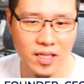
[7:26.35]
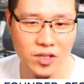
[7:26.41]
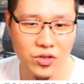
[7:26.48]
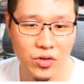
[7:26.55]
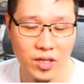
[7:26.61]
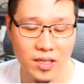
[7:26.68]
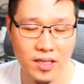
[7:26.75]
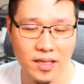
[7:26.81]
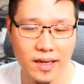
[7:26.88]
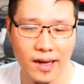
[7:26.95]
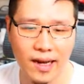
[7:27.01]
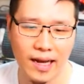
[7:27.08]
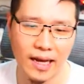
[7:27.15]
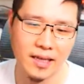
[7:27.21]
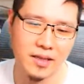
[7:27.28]
trading
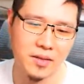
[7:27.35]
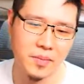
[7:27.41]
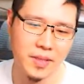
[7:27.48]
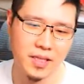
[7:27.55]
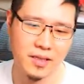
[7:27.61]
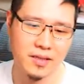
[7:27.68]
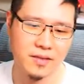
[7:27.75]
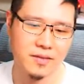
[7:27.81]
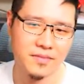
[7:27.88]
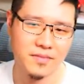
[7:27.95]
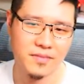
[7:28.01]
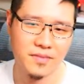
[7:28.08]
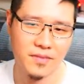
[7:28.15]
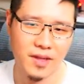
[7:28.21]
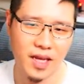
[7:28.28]
academy?
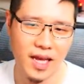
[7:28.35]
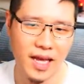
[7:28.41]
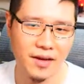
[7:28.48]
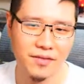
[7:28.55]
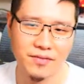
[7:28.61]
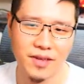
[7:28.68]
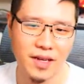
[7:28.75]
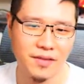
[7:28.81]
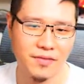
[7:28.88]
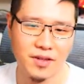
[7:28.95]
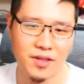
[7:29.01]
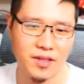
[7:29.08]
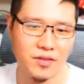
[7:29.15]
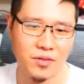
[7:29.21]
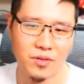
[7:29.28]
I have
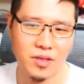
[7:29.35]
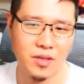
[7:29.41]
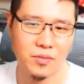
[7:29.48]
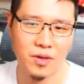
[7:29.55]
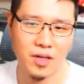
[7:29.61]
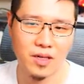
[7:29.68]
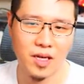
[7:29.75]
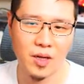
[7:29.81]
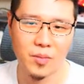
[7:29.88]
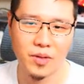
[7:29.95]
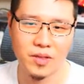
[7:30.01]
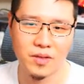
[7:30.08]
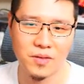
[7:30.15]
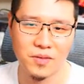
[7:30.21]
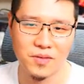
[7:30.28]
never enrolled in one. How about you?